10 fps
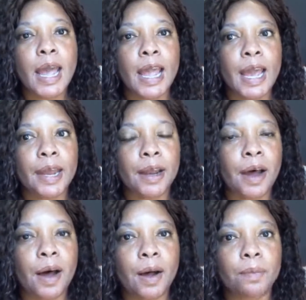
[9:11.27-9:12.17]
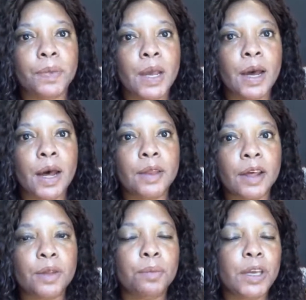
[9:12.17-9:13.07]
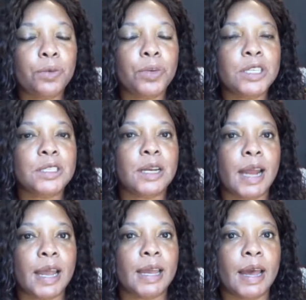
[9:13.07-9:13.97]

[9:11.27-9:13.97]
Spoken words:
And another big reason I